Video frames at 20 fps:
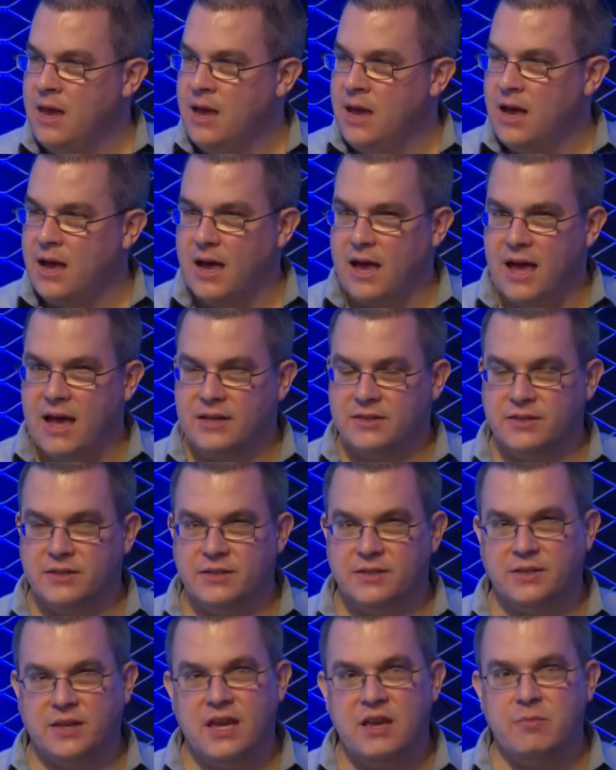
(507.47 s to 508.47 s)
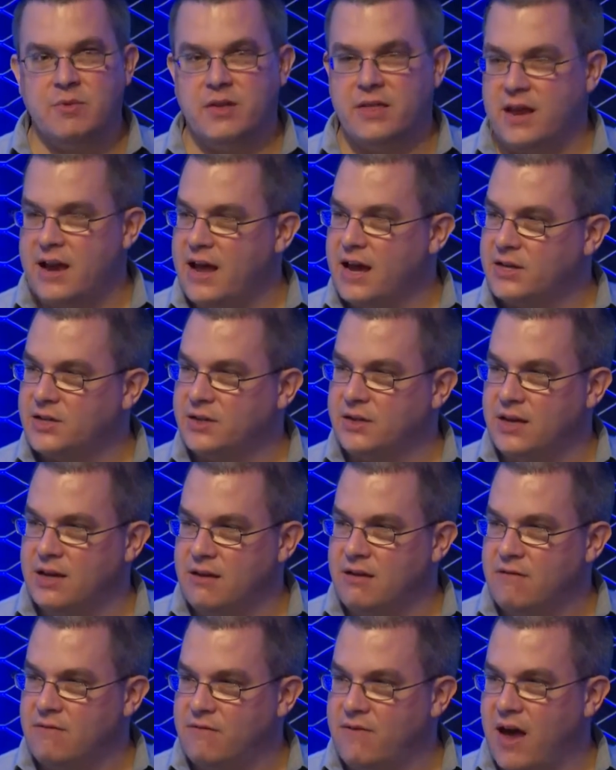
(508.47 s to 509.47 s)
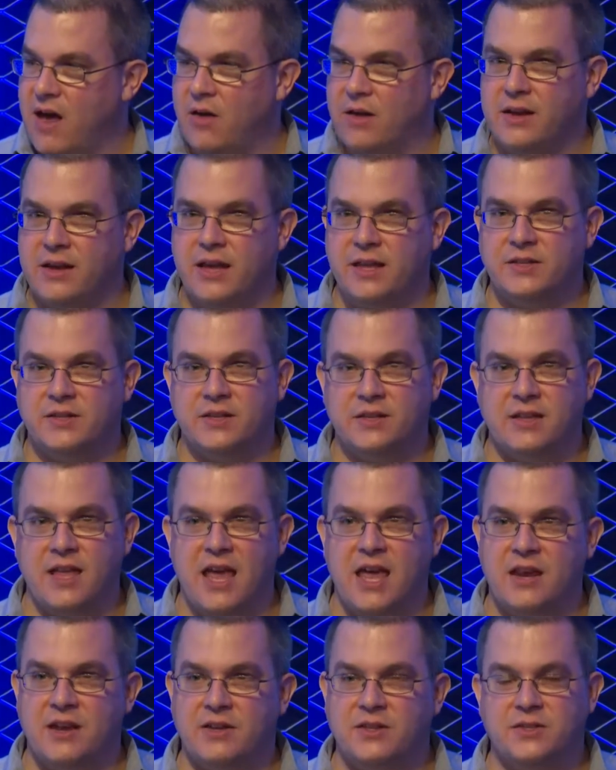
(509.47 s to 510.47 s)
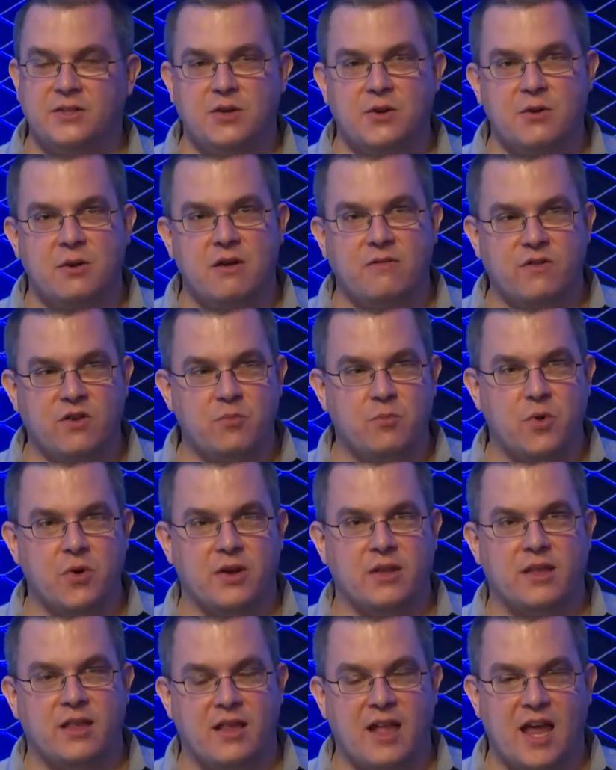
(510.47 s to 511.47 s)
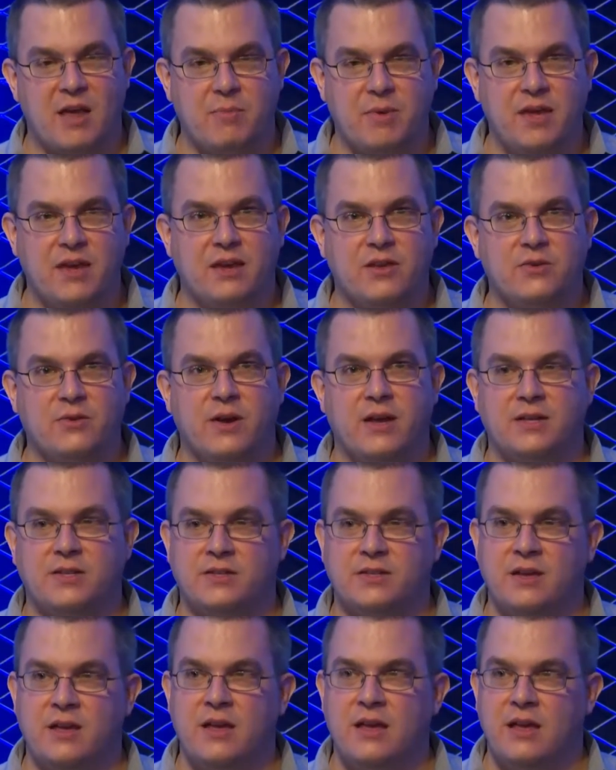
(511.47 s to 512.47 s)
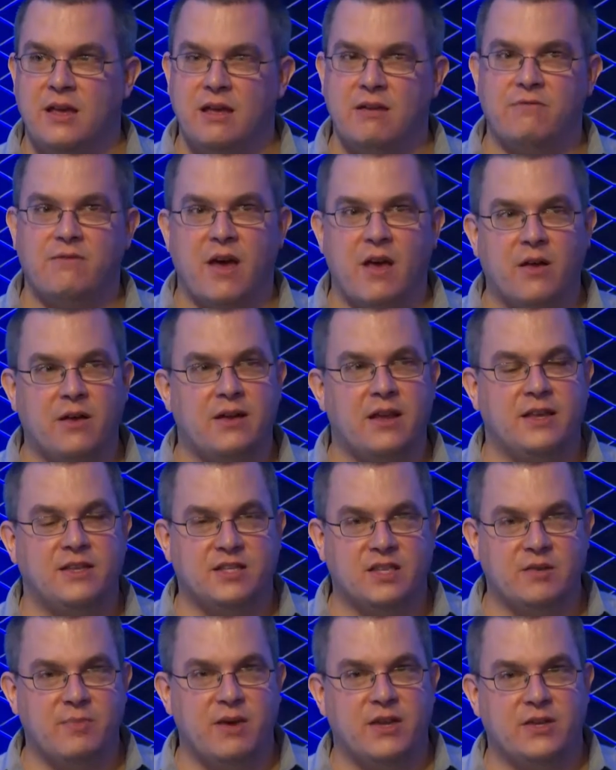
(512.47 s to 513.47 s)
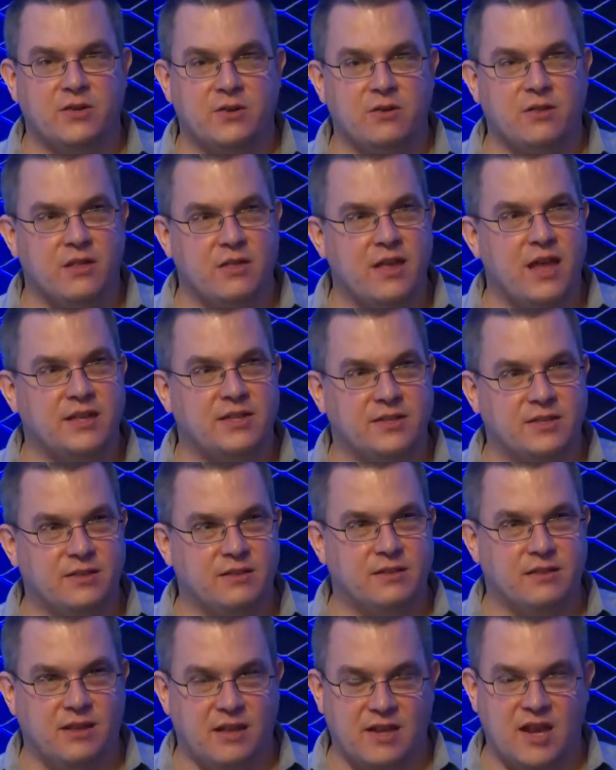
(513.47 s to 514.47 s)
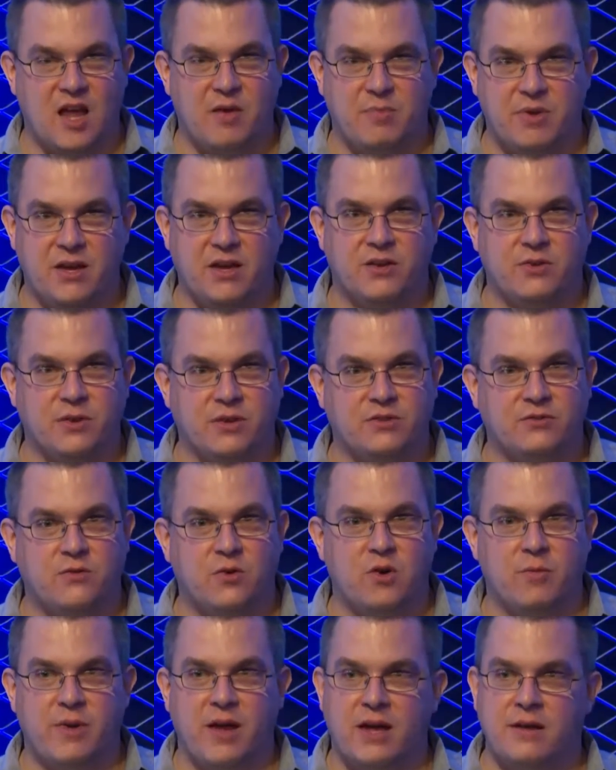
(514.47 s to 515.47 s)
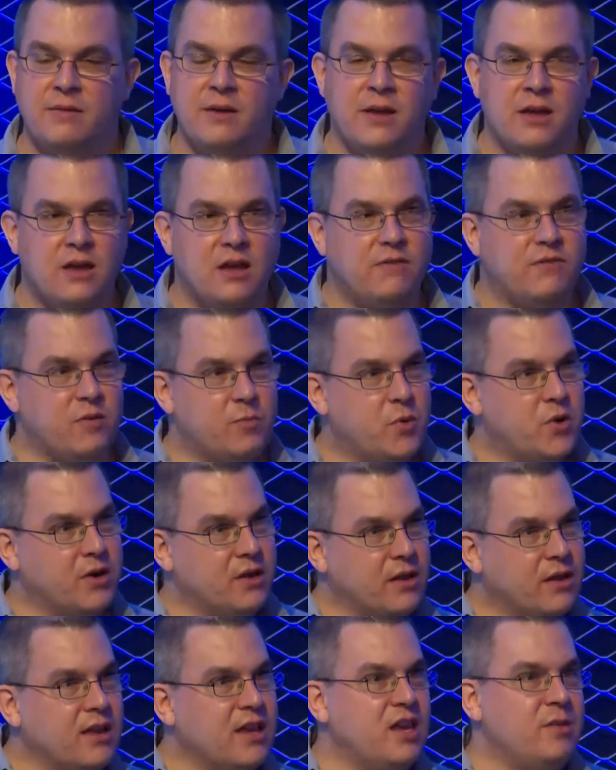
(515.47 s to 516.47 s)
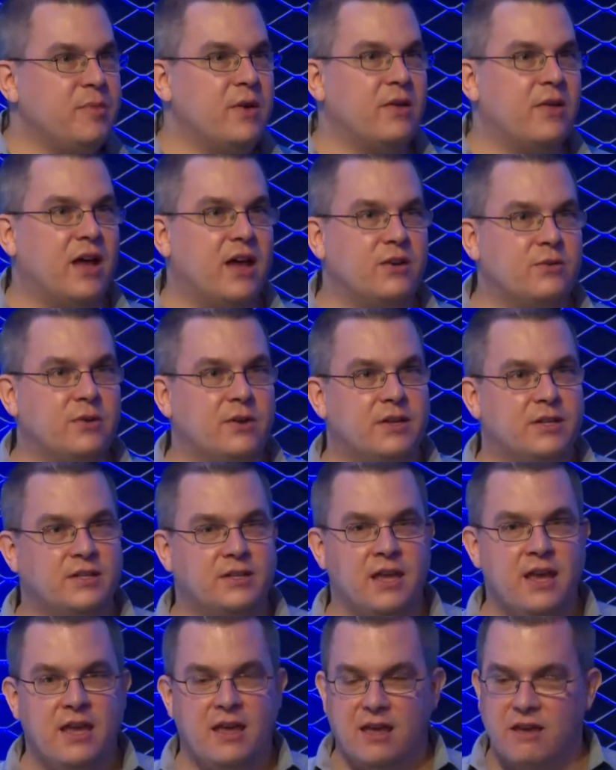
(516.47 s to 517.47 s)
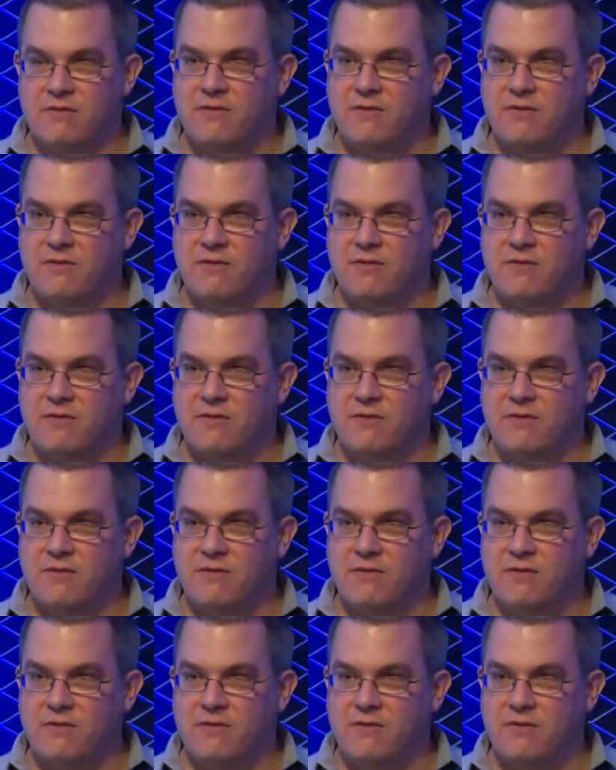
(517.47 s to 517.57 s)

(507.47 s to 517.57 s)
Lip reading: It has a schema that actually validates the data. So if you put in an IP address, it validates to make sure that that's an IP address format. If you put in an email address, it